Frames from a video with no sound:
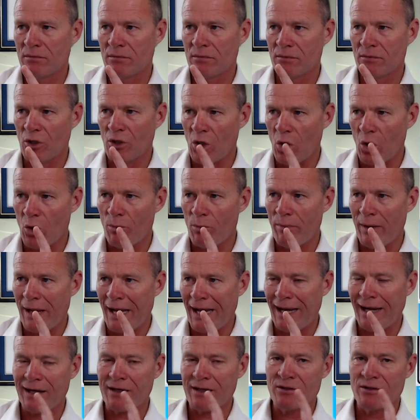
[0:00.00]
go
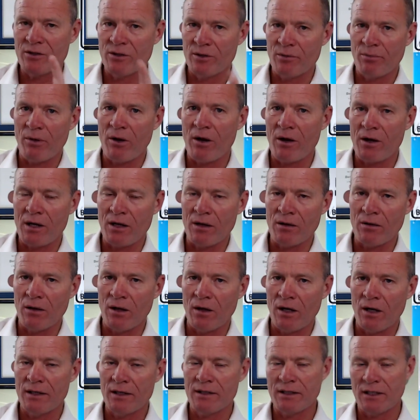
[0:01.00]
back to the parking
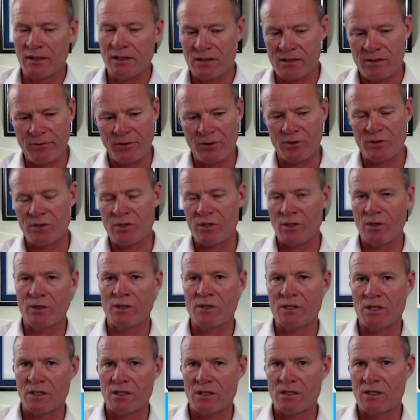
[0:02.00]
lot, get some of those
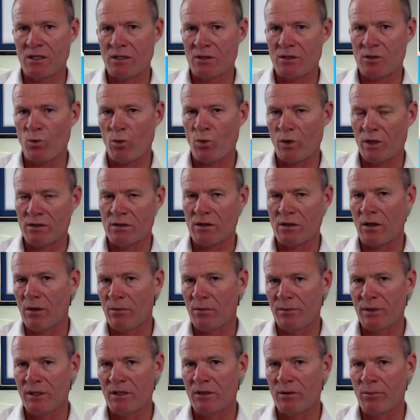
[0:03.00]
36-inch,
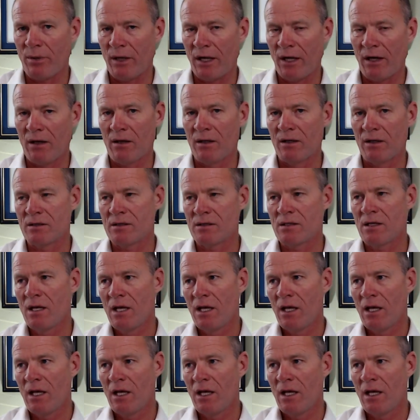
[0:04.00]
1-tall-meter pylons,